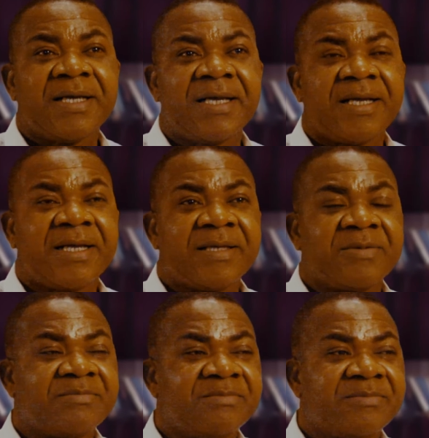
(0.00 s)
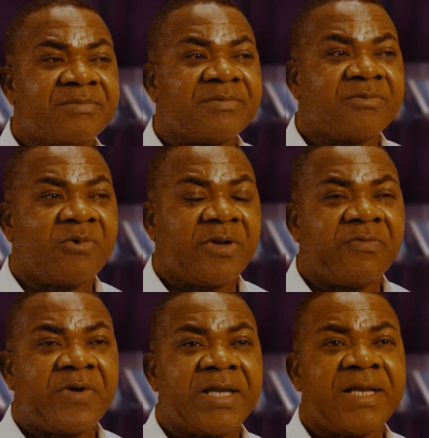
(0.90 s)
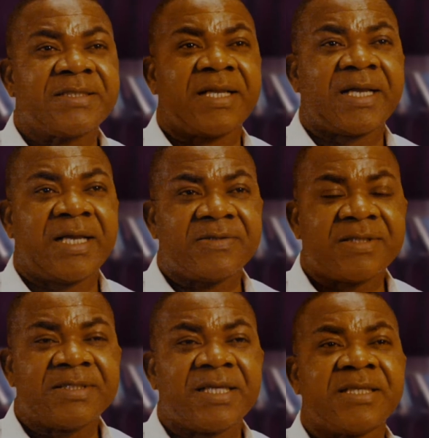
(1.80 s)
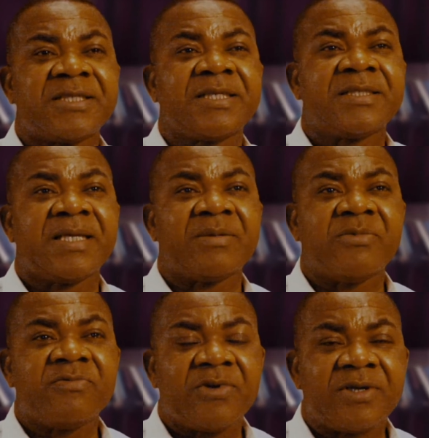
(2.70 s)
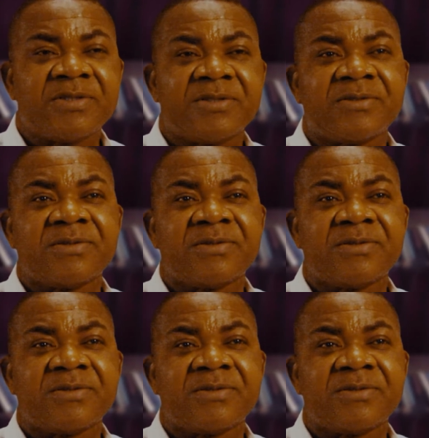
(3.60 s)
uh, qualified as an accounting technician, then moved on to